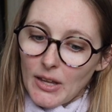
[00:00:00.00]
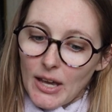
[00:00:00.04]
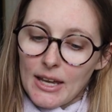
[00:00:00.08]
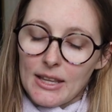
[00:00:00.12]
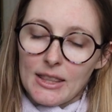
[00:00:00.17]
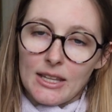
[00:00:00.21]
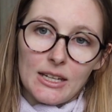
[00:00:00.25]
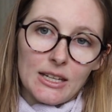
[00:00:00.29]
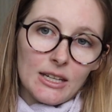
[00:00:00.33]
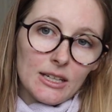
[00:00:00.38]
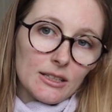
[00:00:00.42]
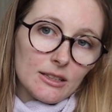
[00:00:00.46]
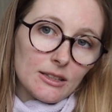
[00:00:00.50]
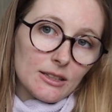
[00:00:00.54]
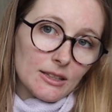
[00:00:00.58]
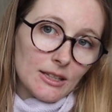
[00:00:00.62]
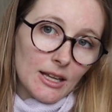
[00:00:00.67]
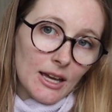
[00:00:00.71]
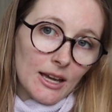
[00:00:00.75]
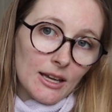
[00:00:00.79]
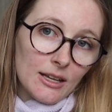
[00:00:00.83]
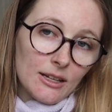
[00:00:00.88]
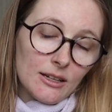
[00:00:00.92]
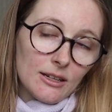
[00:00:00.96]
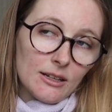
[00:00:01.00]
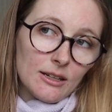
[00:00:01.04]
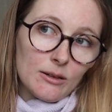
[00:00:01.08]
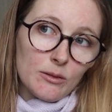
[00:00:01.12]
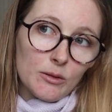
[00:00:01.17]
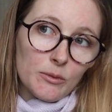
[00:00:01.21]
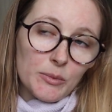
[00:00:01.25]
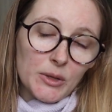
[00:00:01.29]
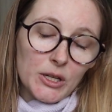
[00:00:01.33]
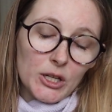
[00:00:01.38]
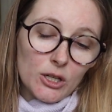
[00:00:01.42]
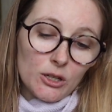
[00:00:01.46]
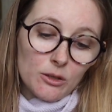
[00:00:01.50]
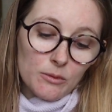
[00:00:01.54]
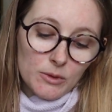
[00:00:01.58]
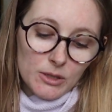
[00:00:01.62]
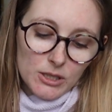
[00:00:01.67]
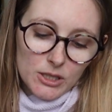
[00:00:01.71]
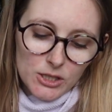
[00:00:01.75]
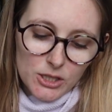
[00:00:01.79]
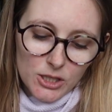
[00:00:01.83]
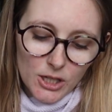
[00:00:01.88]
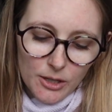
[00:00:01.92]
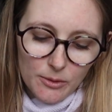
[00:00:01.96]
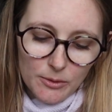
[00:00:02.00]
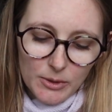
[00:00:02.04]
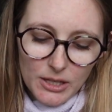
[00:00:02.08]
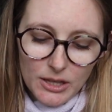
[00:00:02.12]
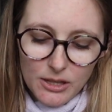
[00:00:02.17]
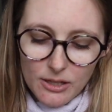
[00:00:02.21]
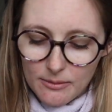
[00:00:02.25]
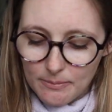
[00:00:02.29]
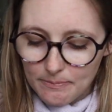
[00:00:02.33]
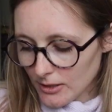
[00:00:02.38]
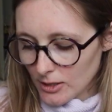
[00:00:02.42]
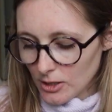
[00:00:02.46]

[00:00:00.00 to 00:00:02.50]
I think that it would be a good one to start with.